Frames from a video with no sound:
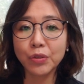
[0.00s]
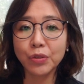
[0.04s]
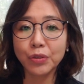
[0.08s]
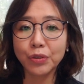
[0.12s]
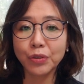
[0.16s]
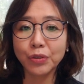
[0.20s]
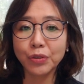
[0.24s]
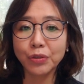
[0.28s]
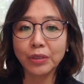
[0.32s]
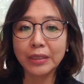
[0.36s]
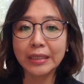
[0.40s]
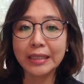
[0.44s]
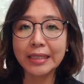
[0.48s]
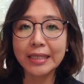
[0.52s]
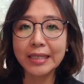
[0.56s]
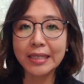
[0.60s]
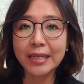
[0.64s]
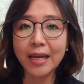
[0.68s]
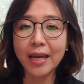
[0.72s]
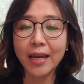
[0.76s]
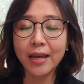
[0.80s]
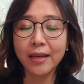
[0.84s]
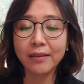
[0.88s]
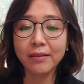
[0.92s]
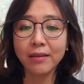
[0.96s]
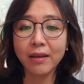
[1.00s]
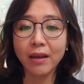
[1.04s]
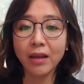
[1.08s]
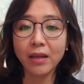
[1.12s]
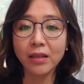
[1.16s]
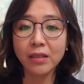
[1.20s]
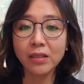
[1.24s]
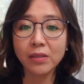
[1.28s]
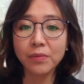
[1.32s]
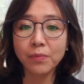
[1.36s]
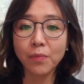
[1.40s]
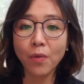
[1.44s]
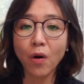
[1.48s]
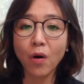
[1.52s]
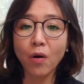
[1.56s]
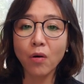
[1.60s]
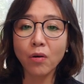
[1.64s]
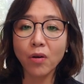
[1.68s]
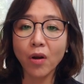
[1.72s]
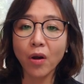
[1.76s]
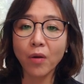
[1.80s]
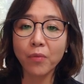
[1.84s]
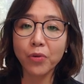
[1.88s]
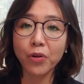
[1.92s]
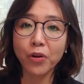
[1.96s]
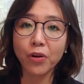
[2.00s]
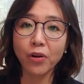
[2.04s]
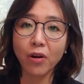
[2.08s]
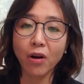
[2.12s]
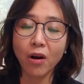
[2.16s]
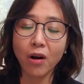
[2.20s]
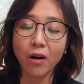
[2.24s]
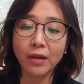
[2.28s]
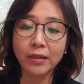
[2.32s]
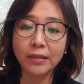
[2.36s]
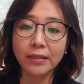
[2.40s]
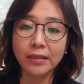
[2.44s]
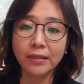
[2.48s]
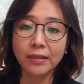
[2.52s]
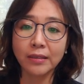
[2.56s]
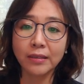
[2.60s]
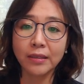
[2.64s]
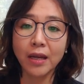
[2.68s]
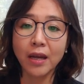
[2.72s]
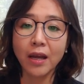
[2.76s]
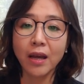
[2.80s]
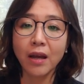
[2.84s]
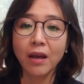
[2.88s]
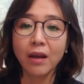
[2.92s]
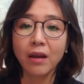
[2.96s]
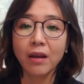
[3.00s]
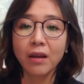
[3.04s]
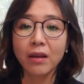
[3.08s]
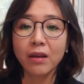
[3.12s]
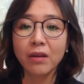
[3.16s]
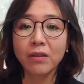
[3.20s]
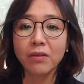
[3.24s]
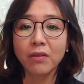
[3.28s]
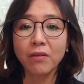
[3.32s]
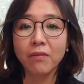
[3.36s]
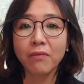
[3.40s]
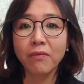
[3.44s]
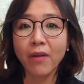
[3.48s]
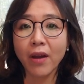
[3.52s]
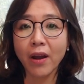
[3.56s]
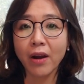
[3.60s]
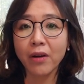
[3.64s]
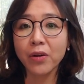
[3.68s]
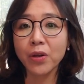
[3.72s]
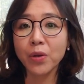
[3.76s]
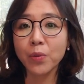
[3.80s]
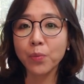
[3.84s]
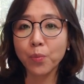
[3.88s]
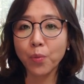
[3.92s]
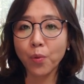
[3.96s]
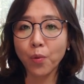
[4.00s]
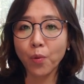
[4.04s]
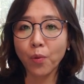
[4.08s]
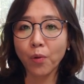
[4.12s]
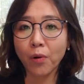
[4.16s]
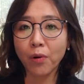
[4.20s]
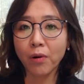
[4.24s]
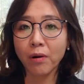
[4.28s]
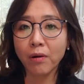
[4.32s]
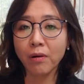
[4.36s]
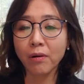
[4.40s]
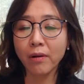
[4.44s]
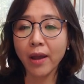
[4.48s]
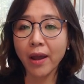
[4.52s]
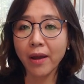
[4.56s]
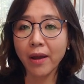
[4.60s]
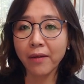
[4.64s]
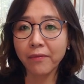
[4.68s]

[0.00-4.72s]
to create a small community garden in a very poor